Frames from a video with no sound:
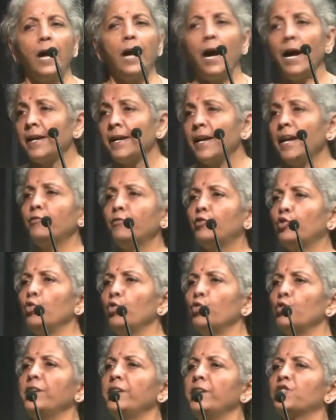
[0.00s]
I gave
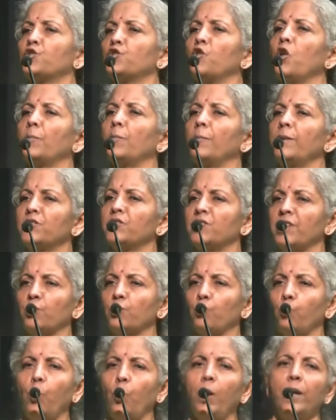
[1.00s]
2 installments
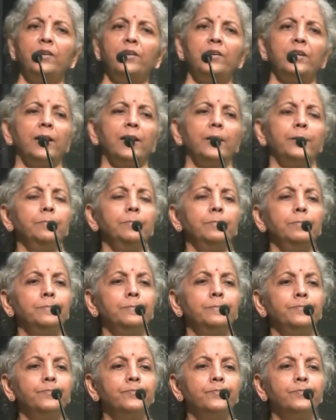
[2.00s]
at one time,
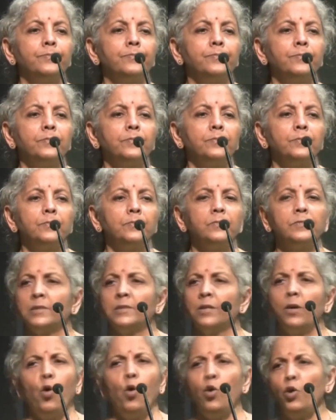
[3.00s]

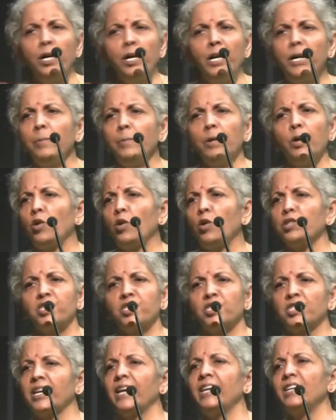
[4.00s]
only because
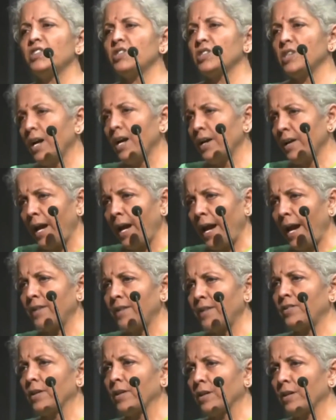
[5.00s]
states are
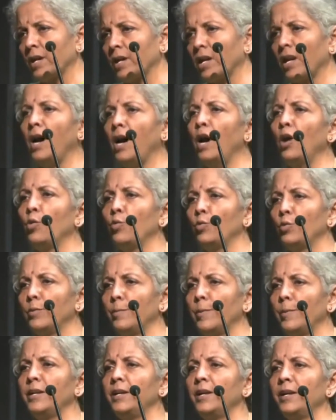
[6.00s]
at the
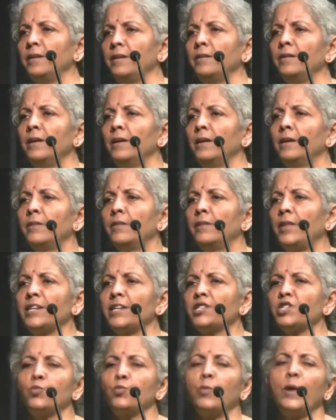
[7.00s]
ground, meaning
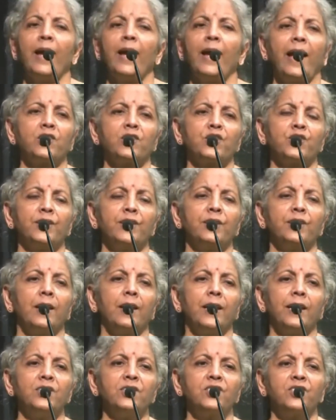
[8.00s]
that's where action
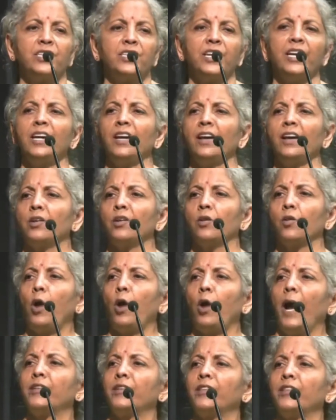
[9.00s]
lies. They are
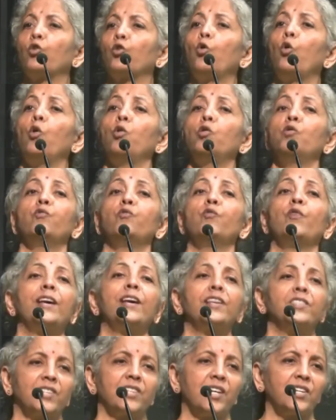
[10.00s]
at the coal
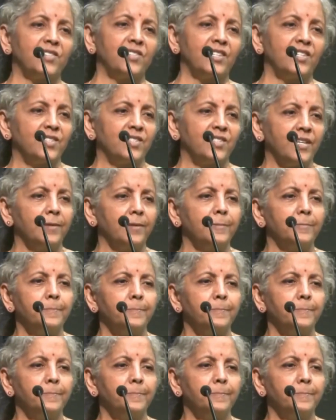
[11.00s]
face, as they say.